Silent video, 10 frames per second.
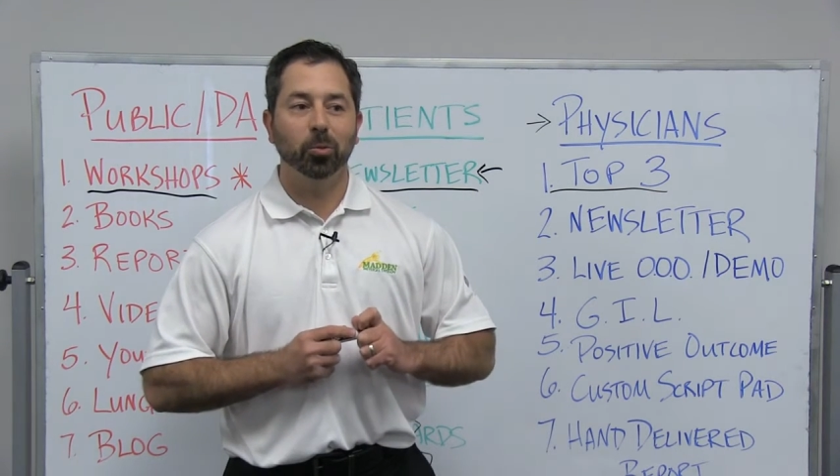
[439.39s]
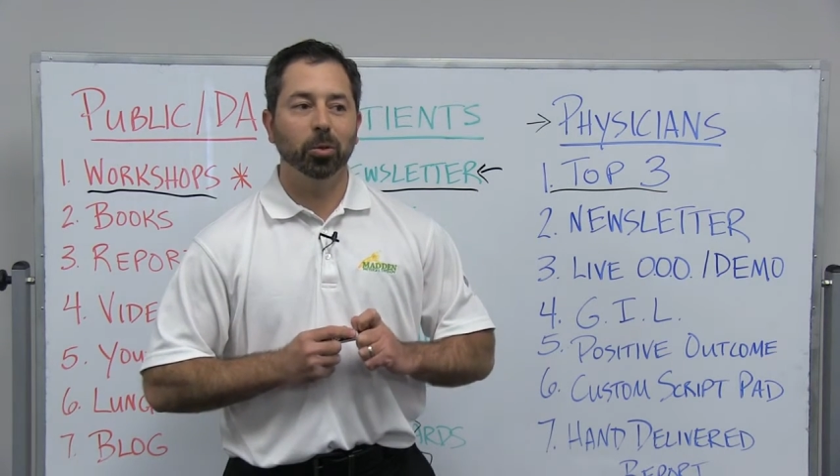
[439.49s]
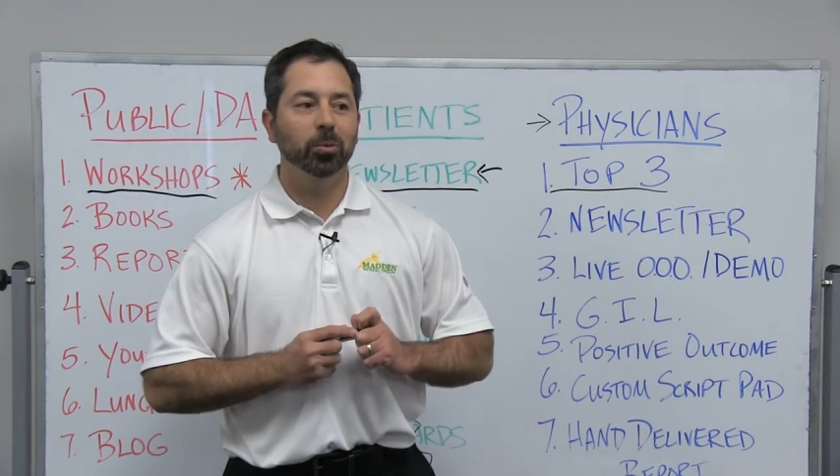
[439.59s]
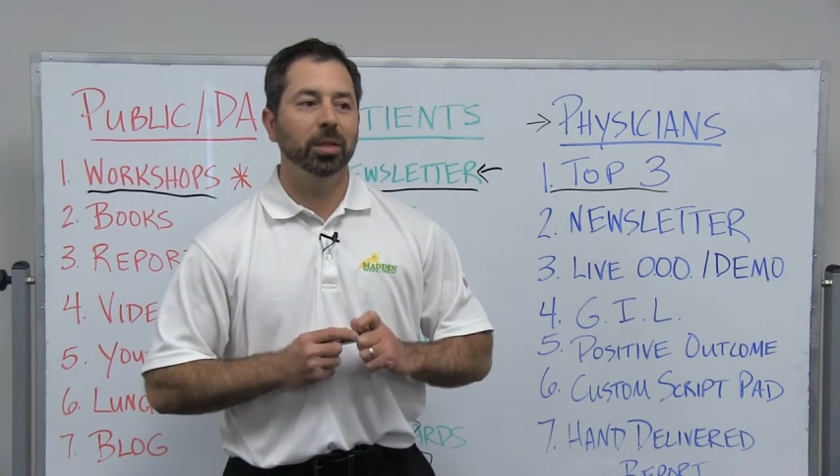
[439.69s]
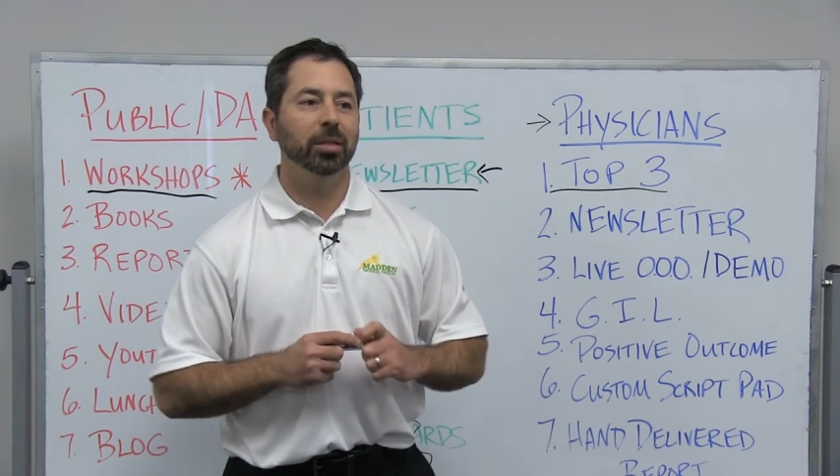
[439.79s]

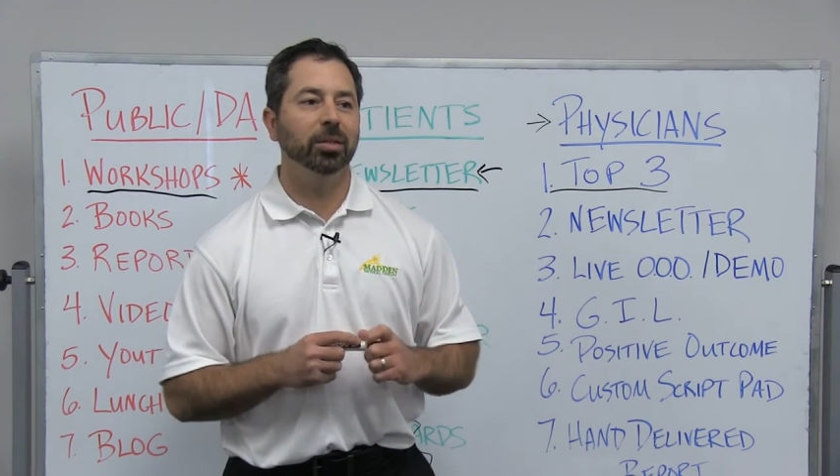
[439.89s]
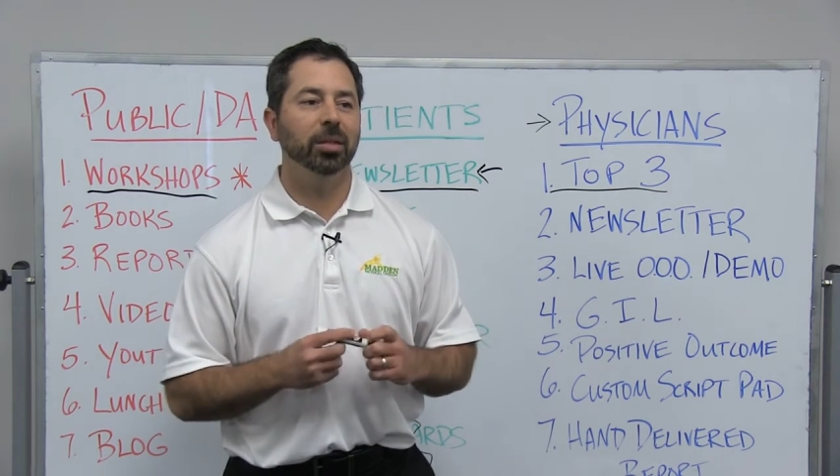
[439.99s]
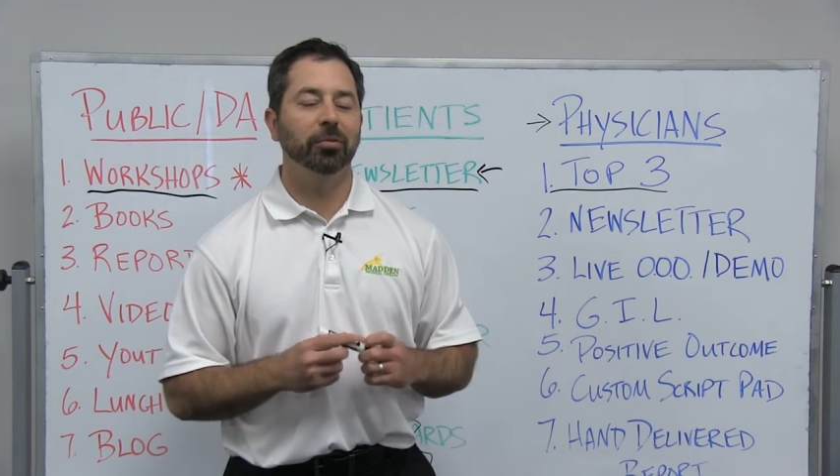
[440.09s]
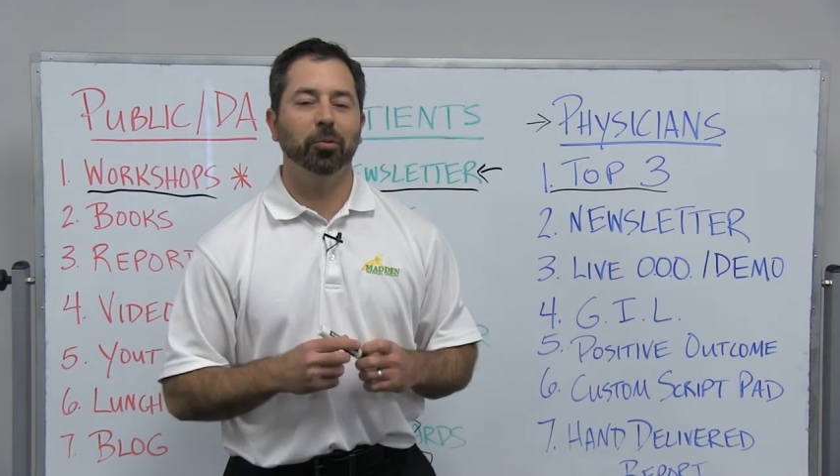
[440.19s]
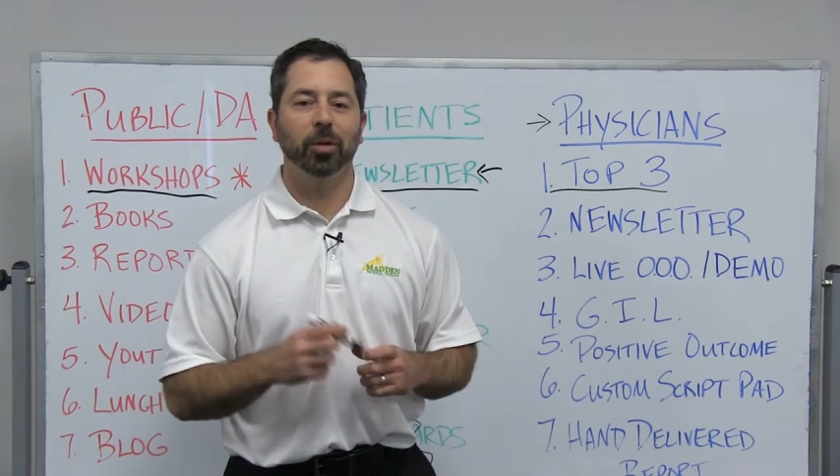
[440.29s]
we're really
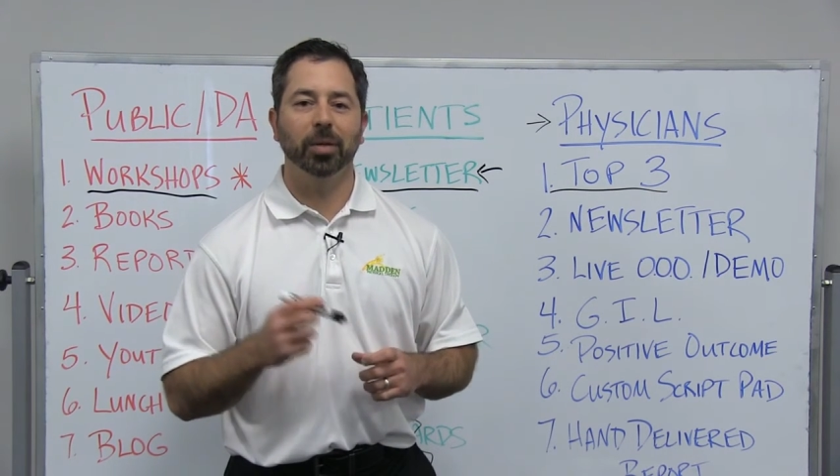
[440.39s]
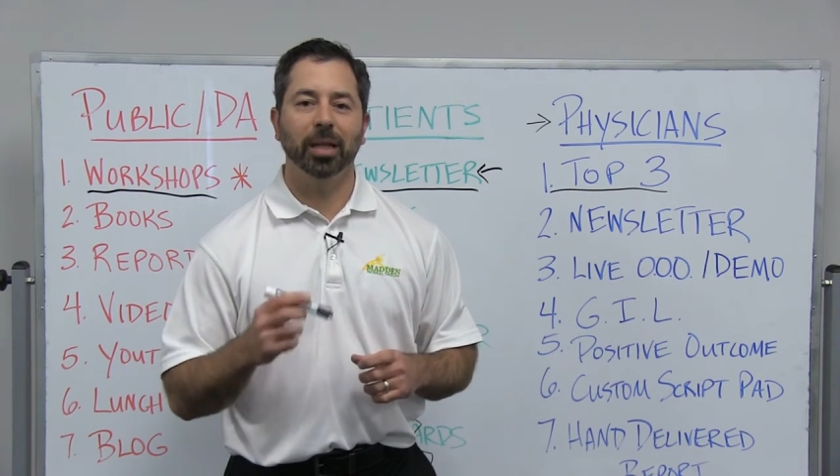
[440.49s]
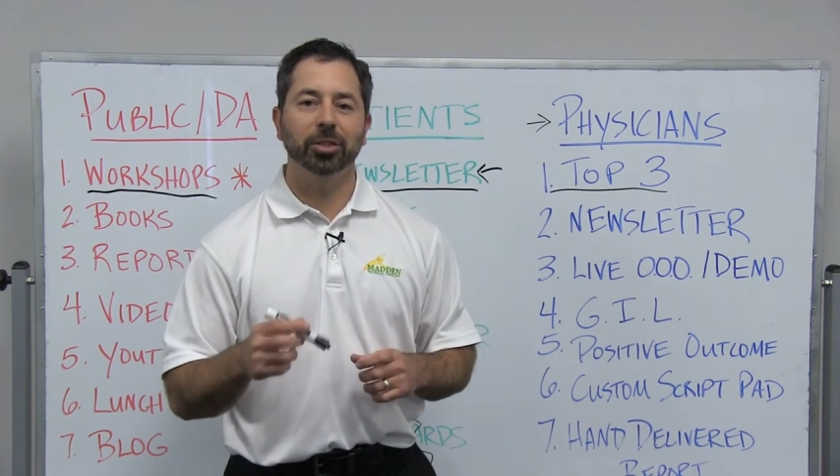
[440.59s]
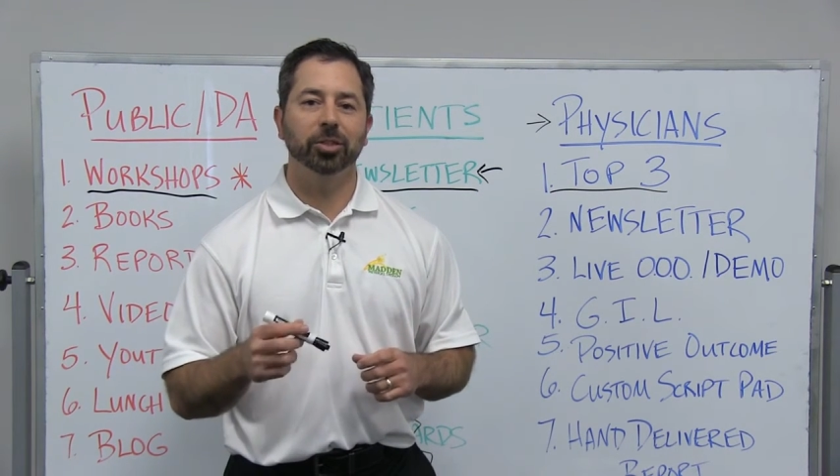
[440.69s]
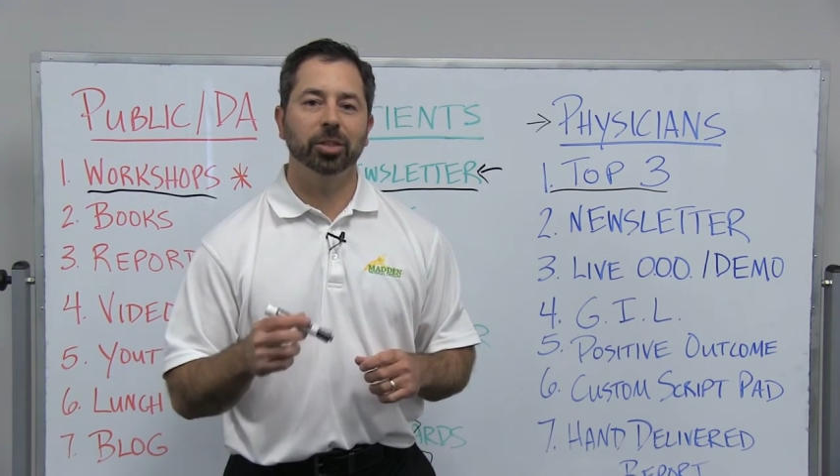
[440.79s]
looking for a
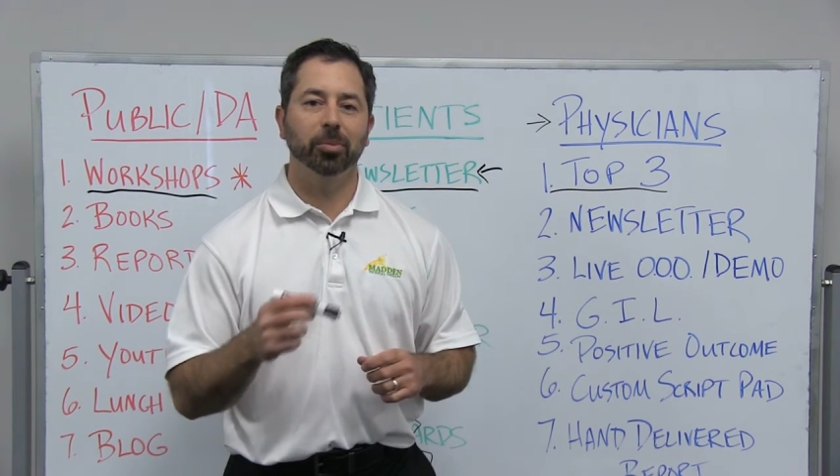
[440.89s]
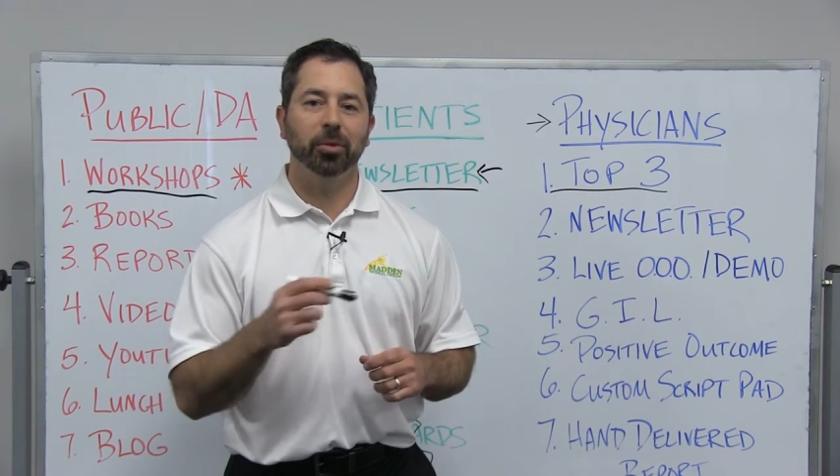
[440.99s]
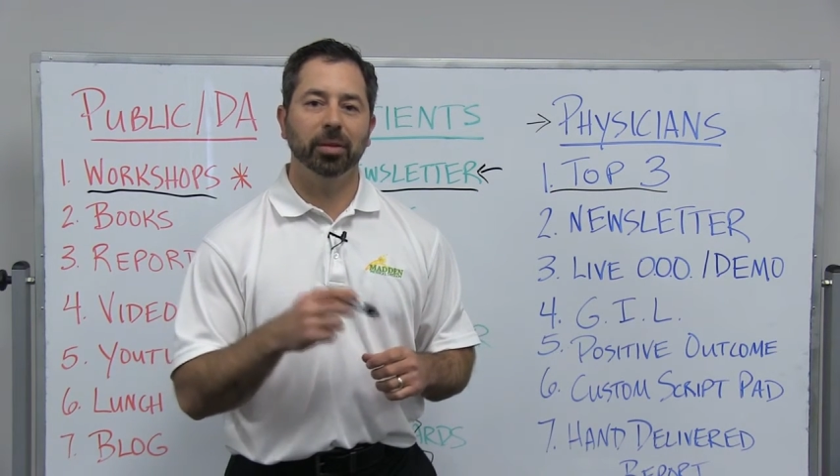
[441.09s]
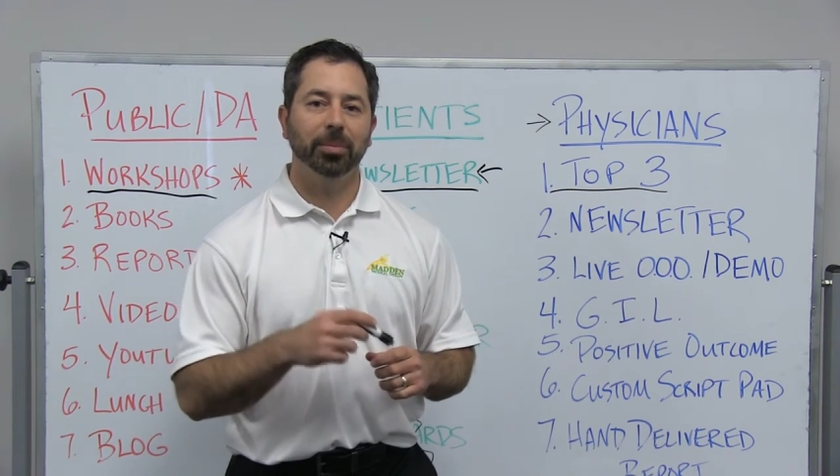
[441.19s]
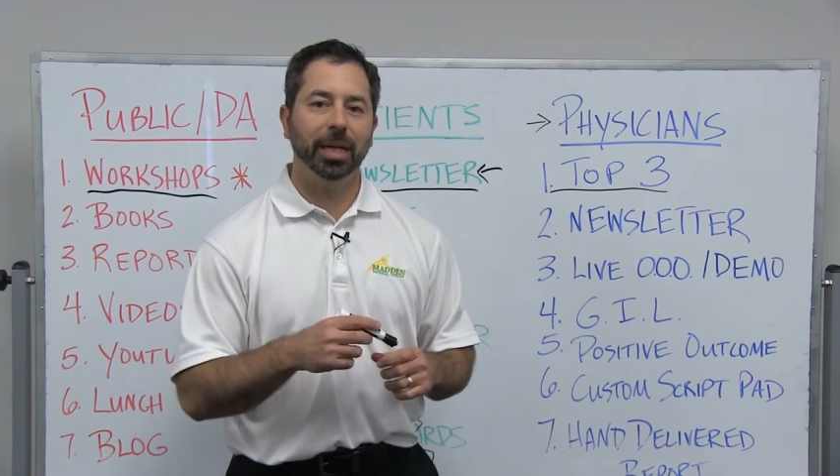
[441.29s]
relationship
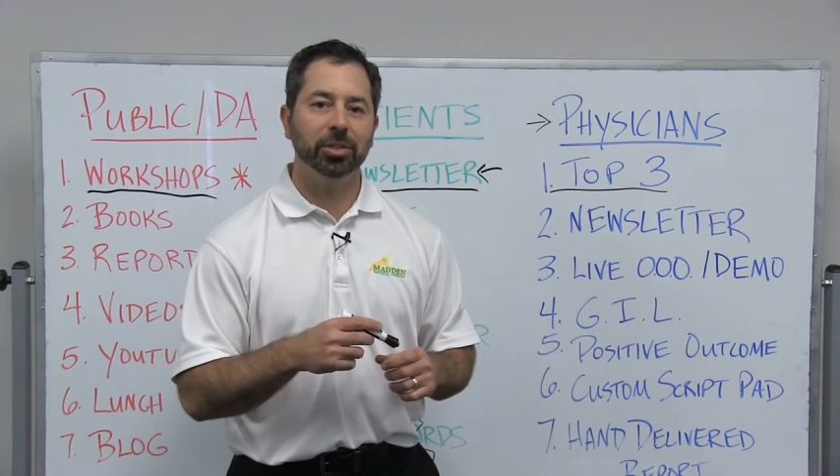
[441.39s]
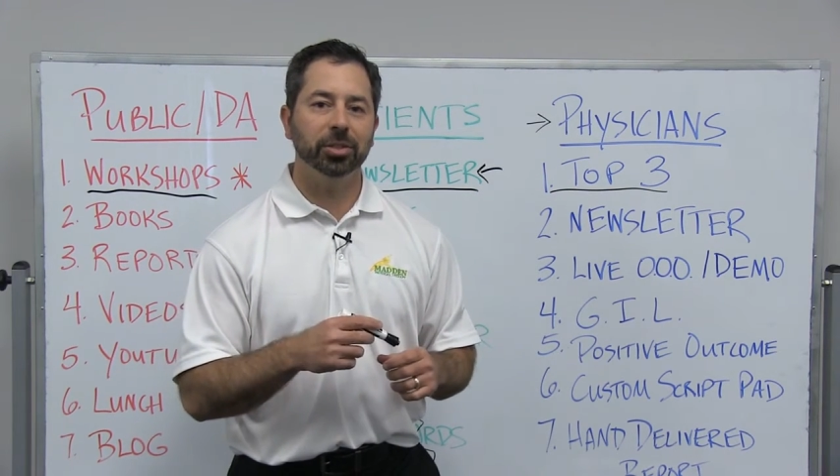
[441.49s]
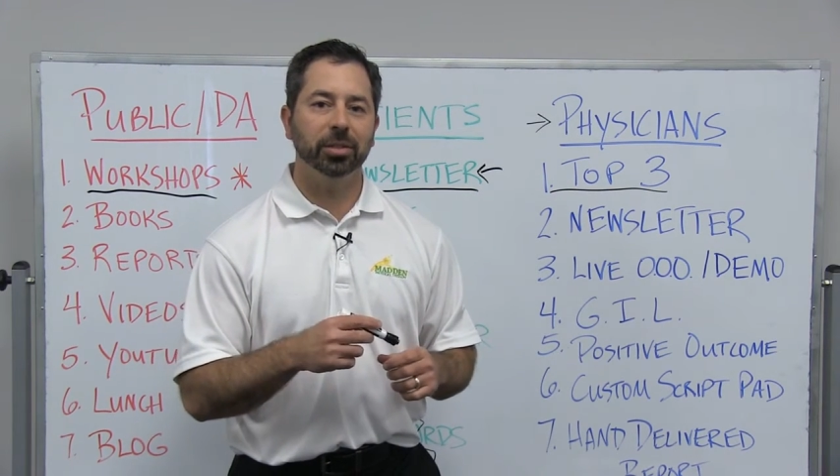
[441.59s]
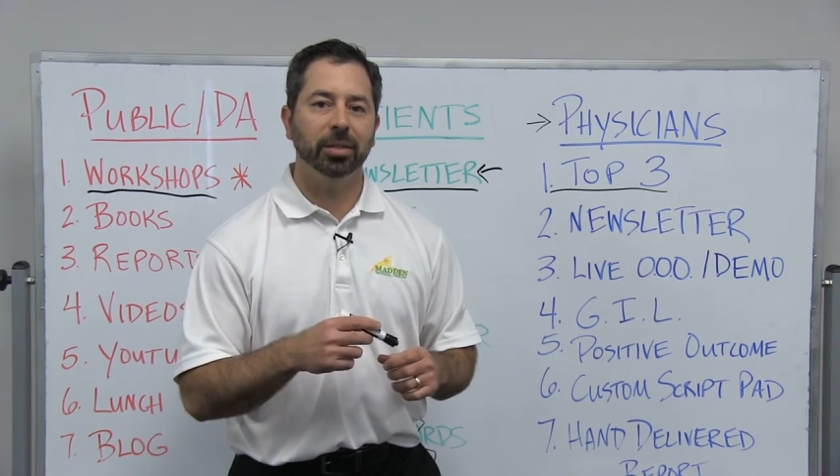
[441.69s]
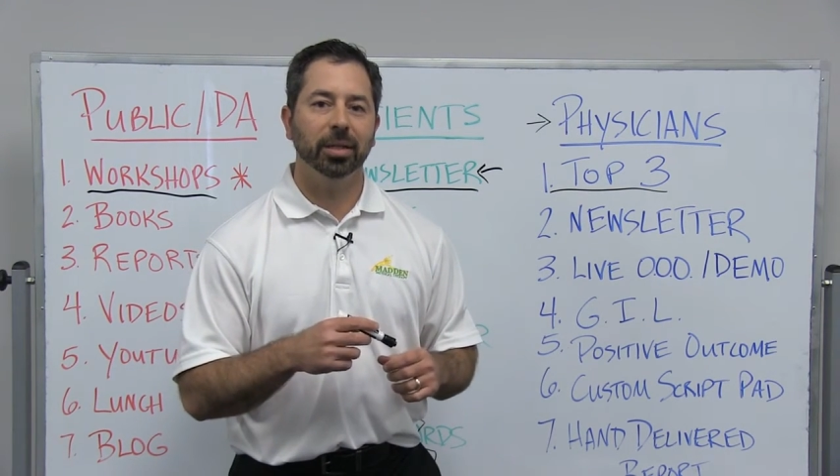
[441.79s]
with the
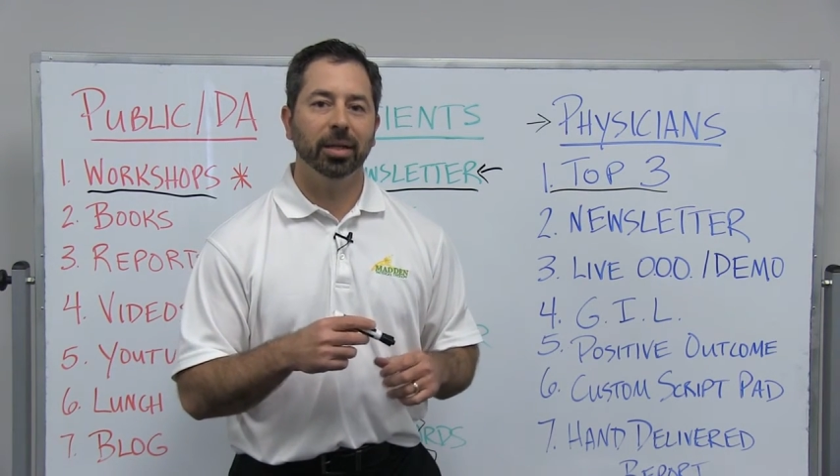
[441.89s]
patient